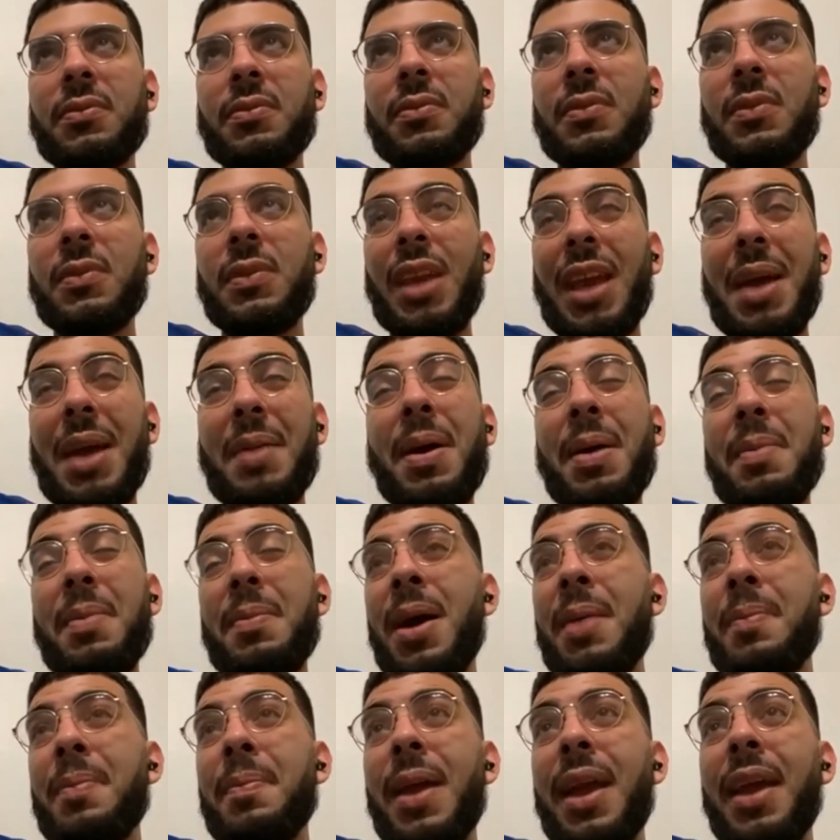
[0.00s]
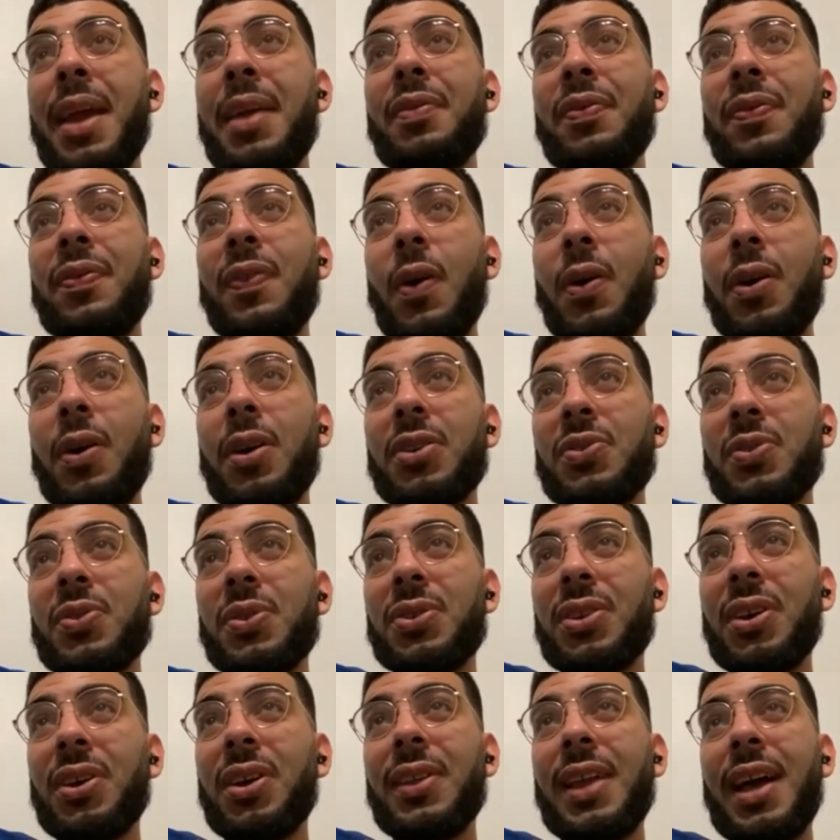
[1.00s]
yeah, my main focus
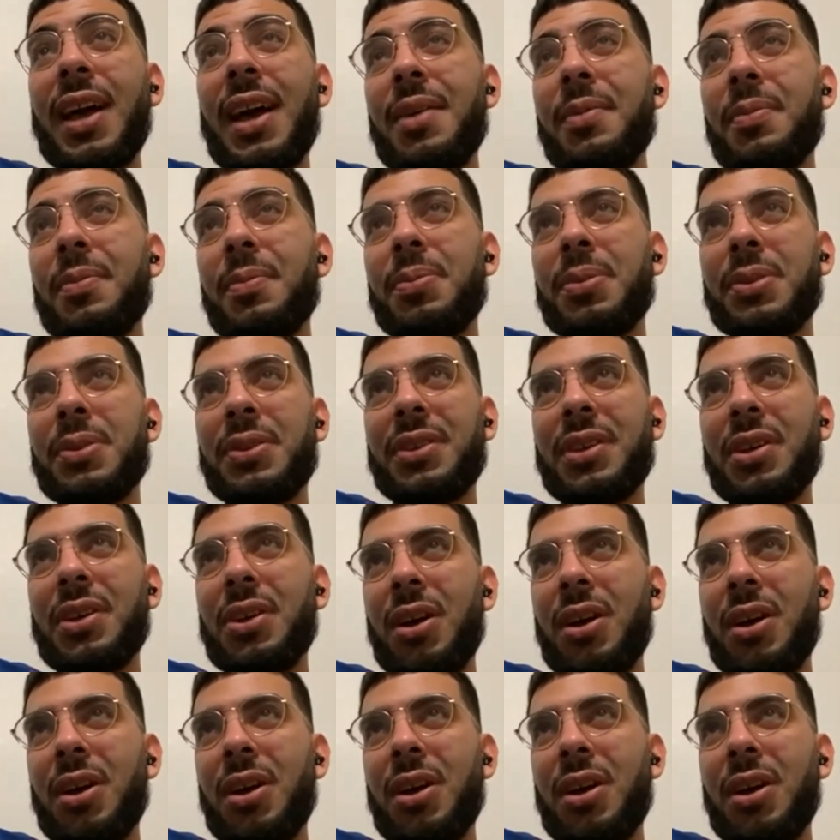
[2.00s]
was on that Brazil